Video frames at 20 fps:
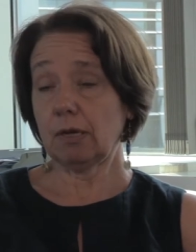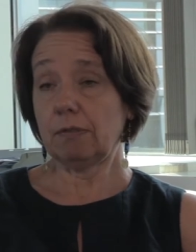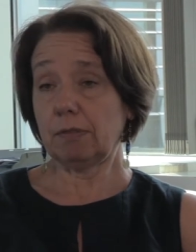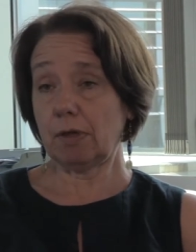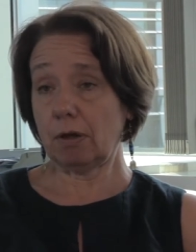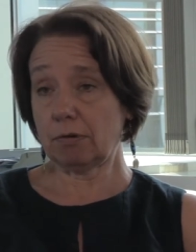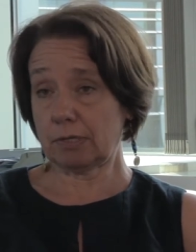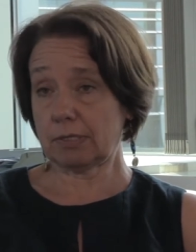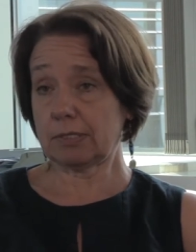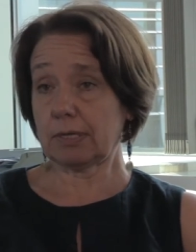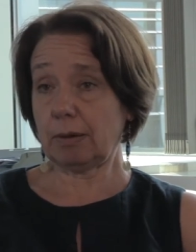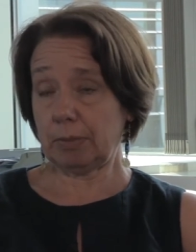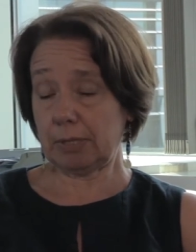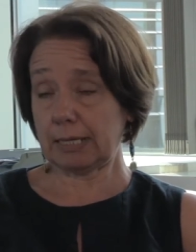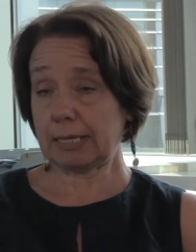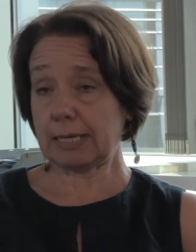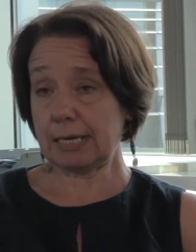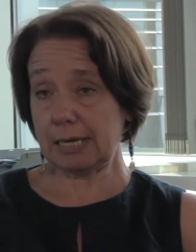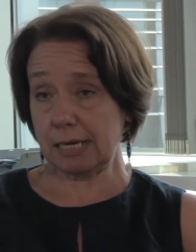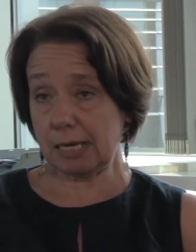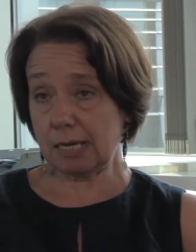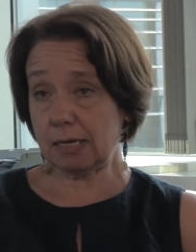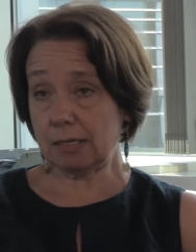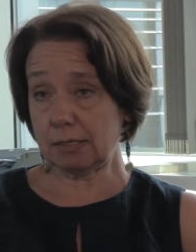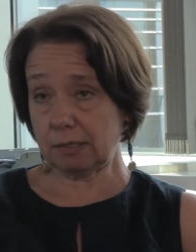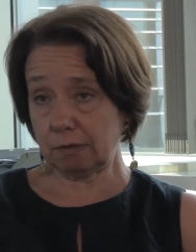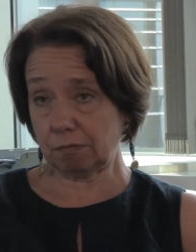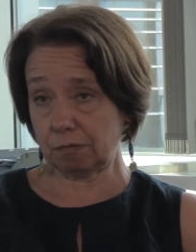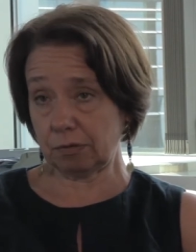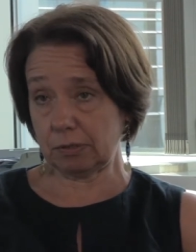Those are some of the key
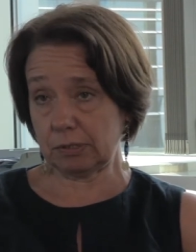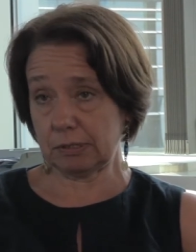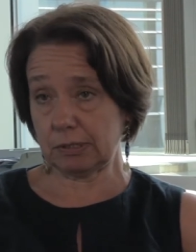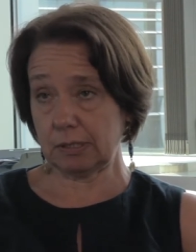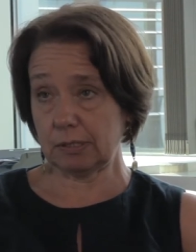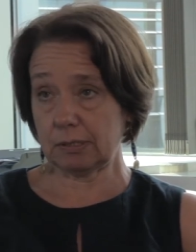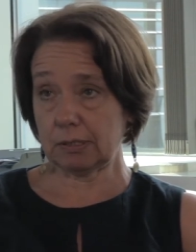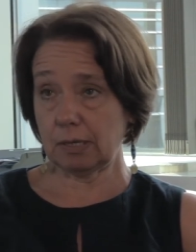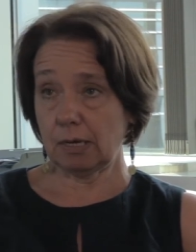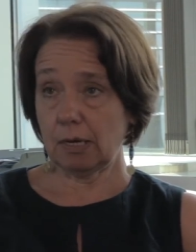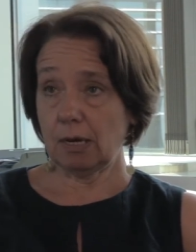differences.